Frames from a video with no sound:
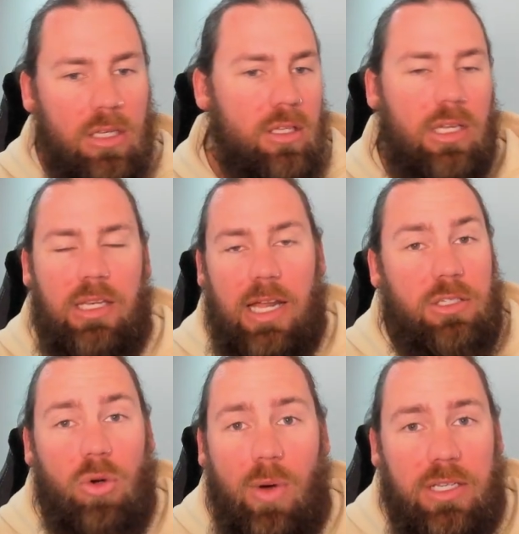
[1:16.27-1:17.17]
that's
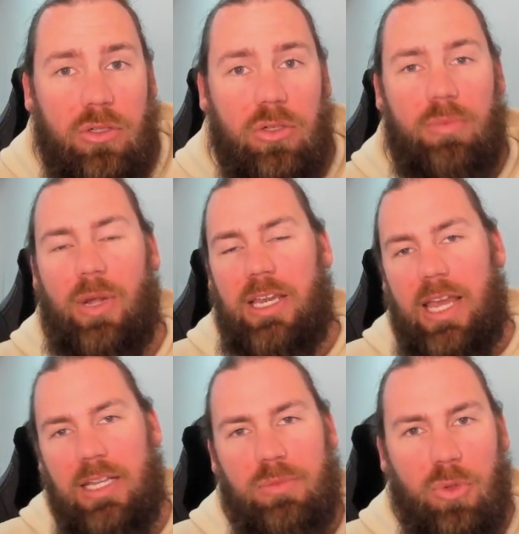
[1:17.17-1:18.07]
always good, but
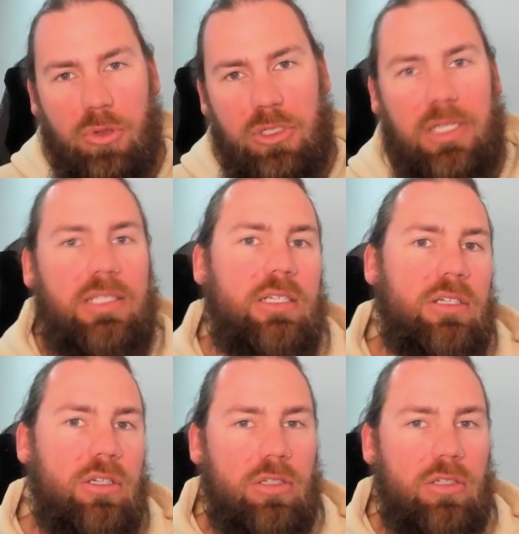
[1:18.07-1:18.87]
yeah, it's more just to